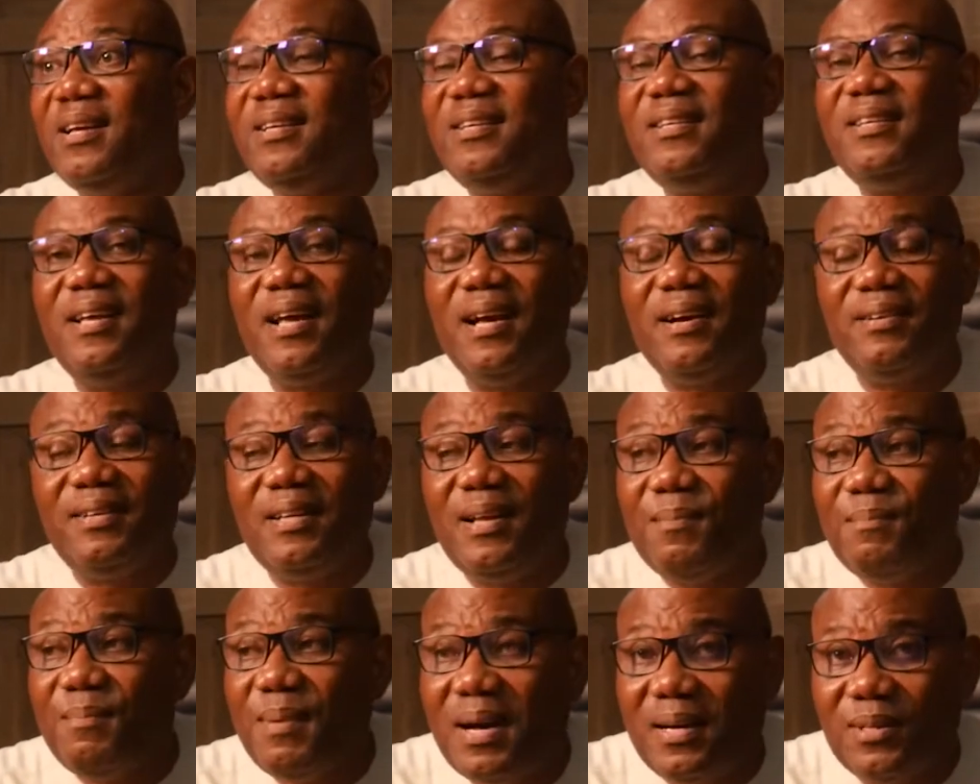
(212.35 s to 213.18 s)

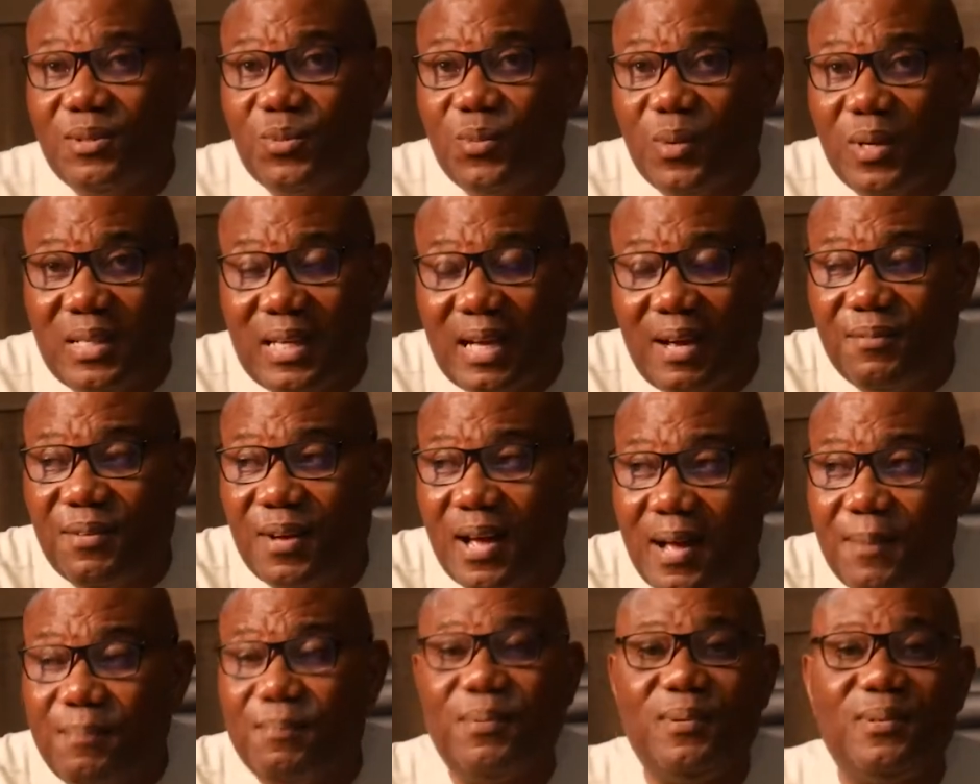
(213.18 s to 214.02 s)
hearing about what have
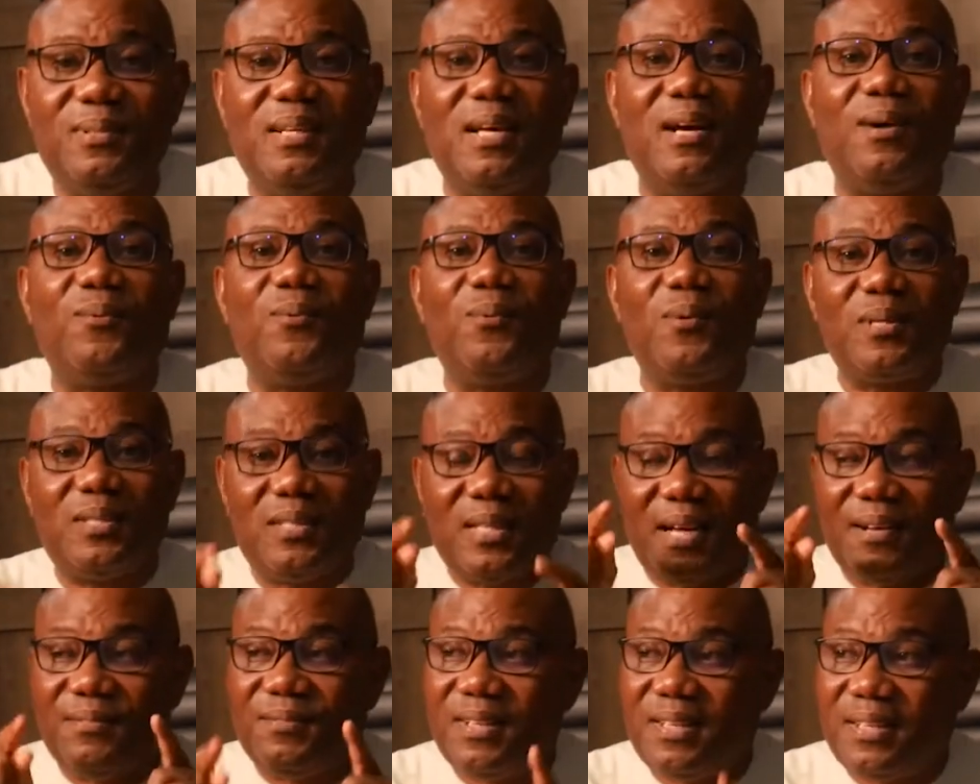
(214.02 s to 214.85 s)
happened now,
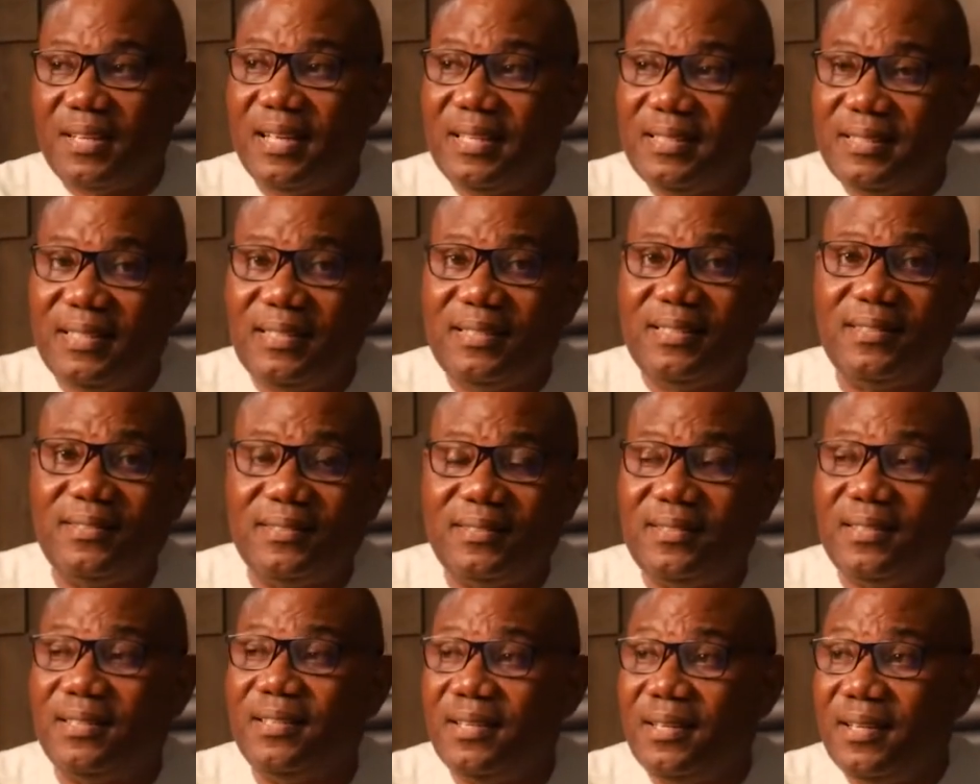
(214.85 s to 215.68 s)
what have the Niger
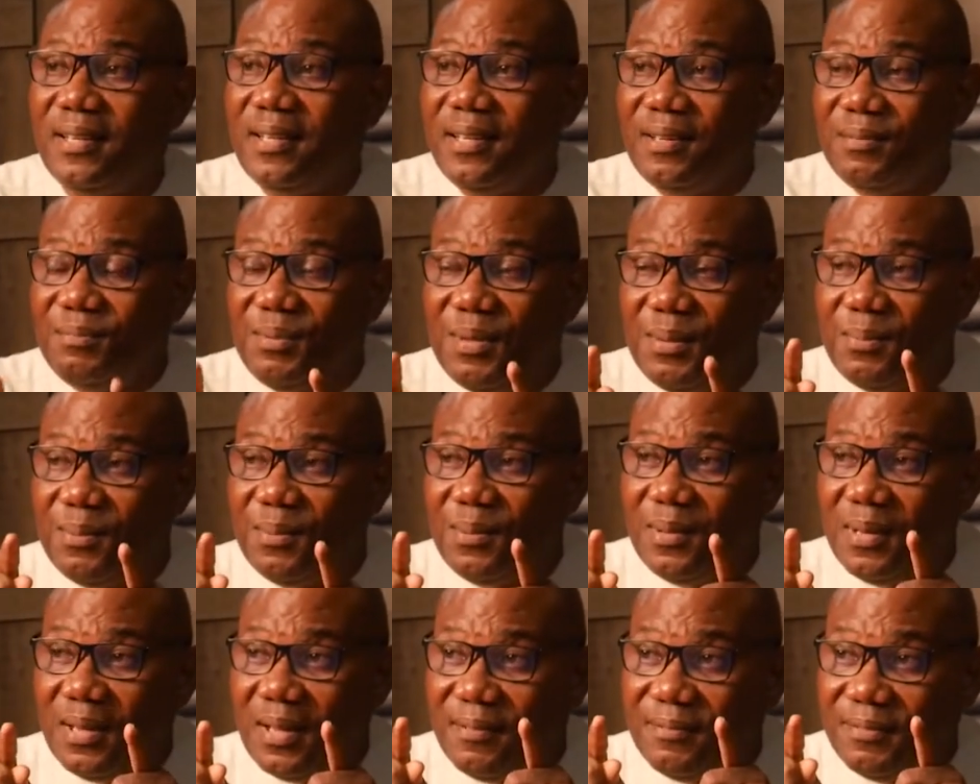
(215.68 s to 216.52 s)
Delta
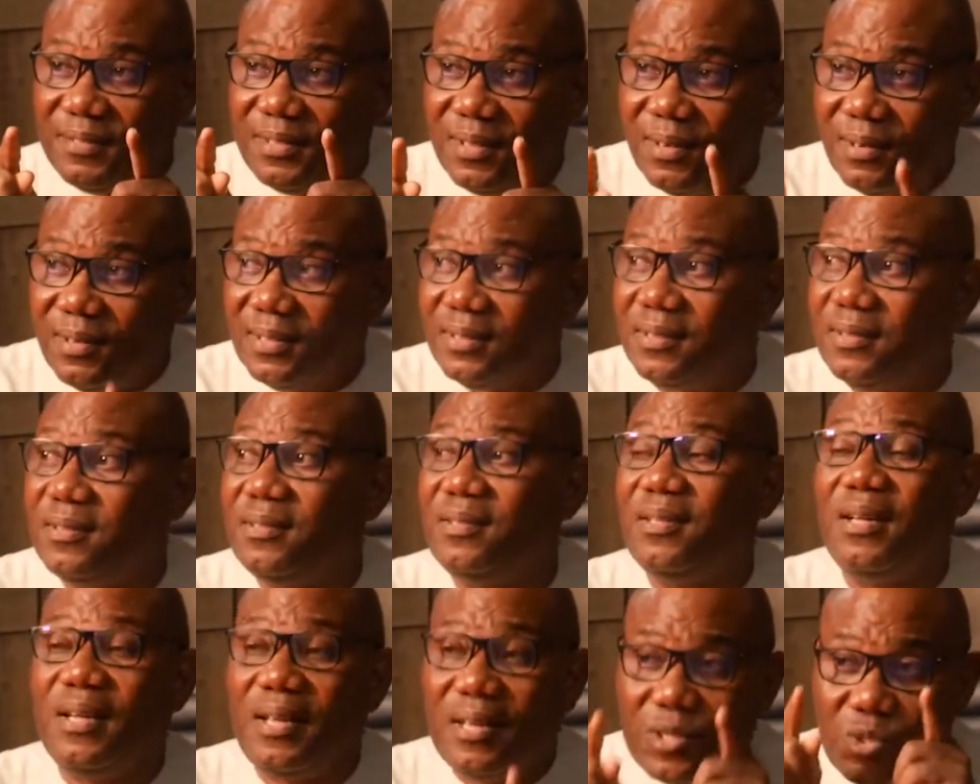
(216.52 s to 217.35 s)
people have done,
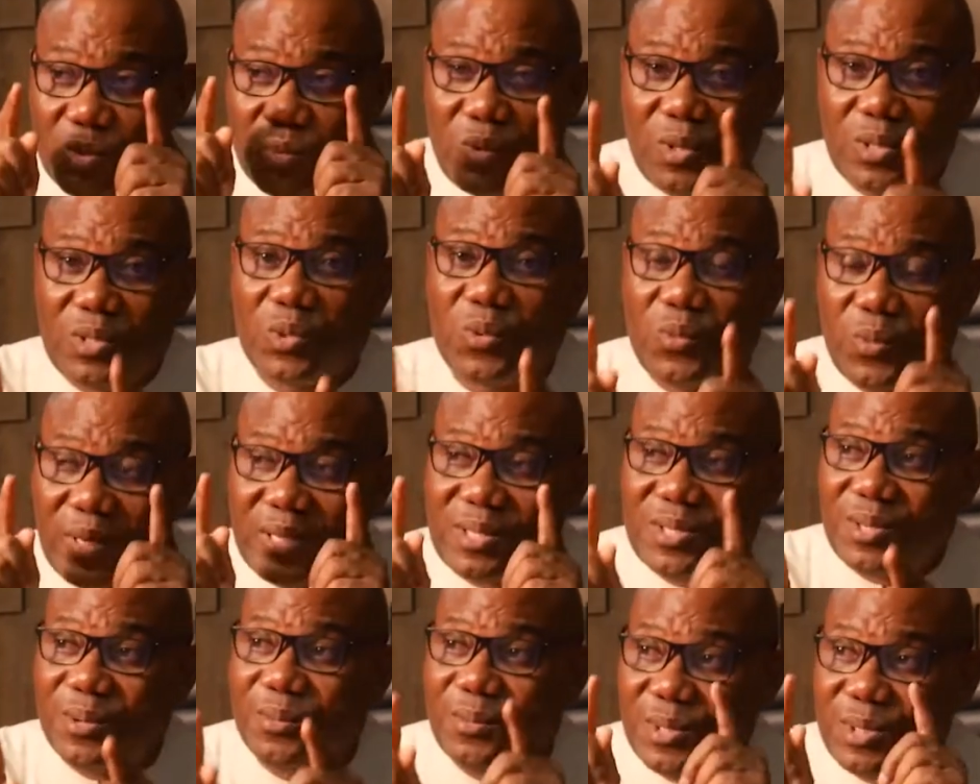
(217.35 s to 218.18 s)
is one
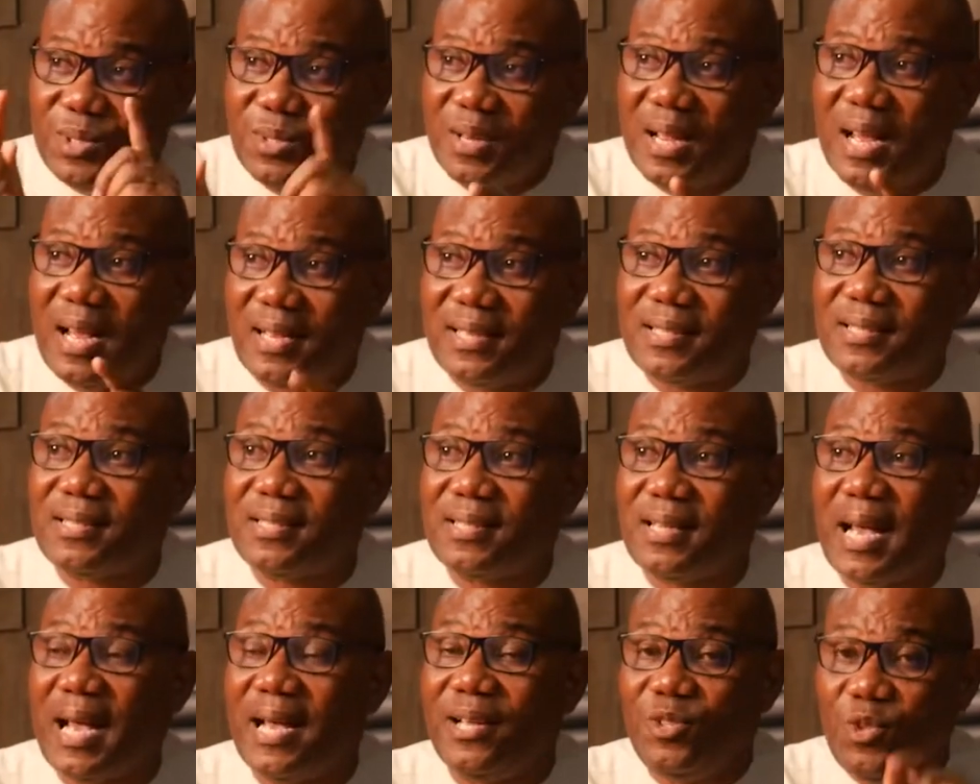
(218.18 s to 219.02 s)
question we should
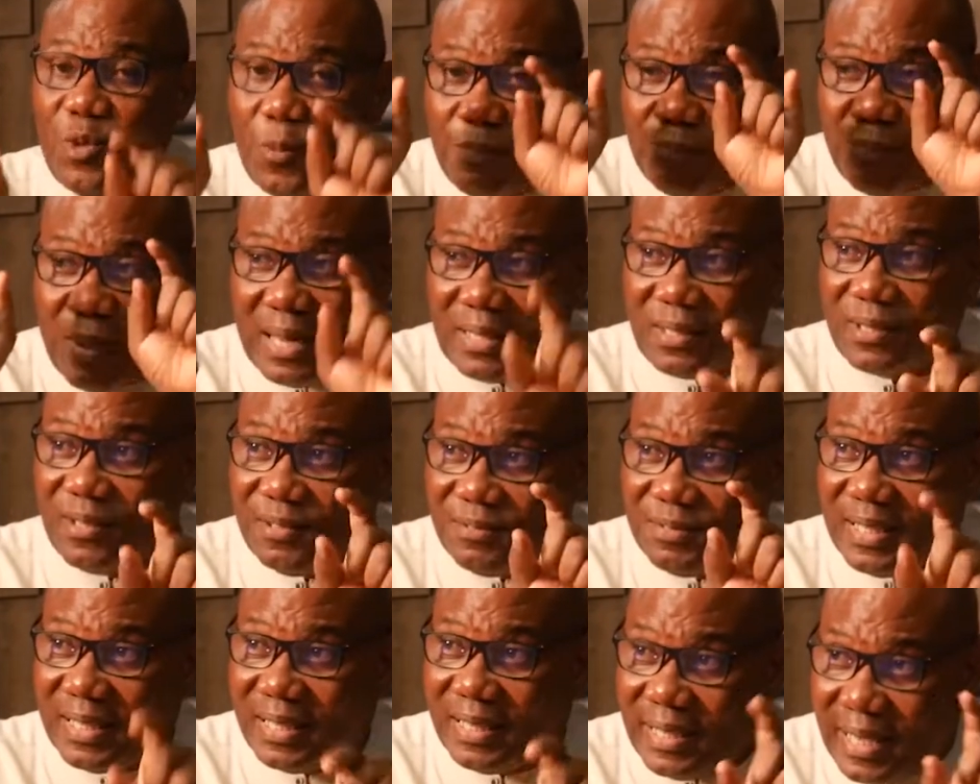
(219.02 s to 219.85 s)
ask. Are you part
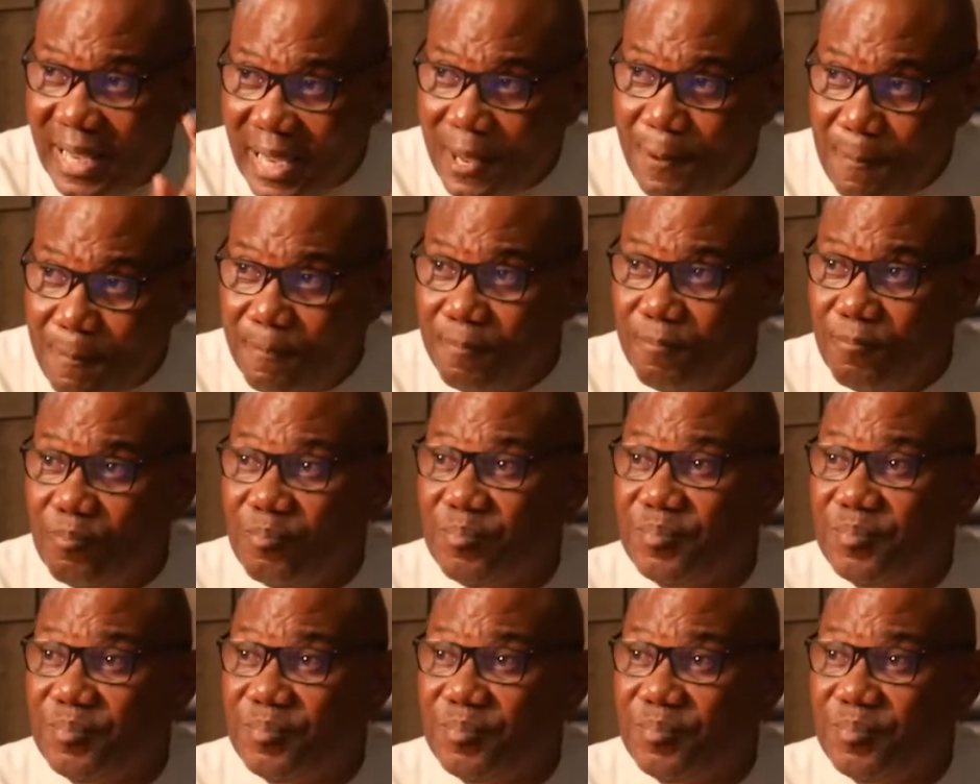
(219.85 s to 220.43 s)
of the game?